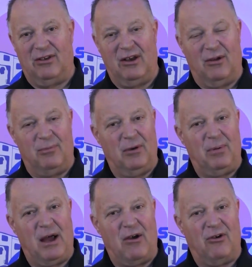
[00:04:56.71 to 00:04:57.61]
you know, Pure
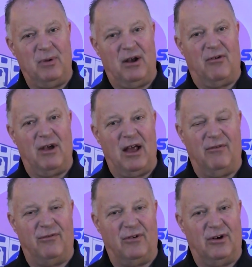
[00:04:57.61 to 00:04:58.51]
Power has been around
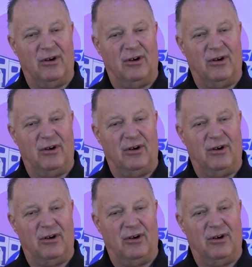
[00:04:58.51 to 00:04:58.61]
for